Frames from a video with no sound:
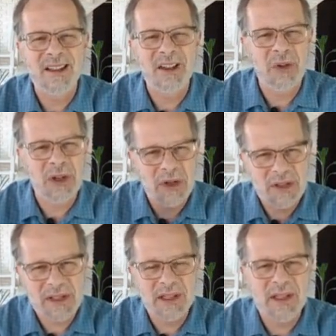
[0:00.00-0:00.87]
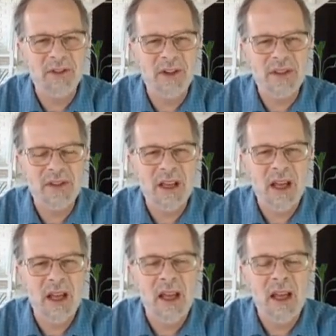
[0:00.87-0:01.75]
Do you notice the difference?
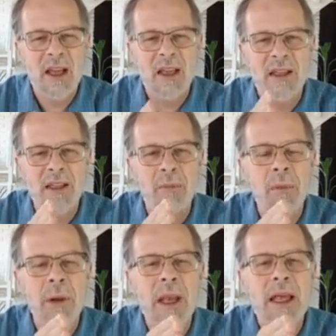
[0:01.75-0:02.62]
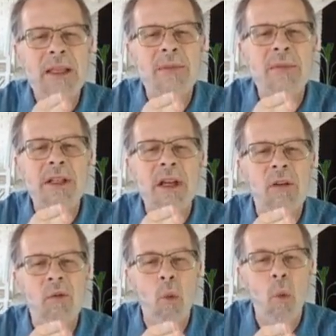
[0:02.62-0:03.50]
The placement
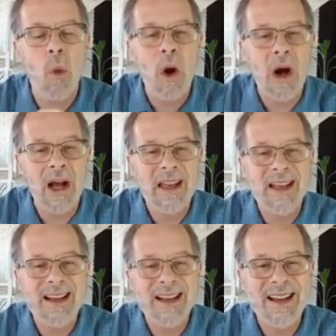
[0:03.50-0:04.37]
of 1,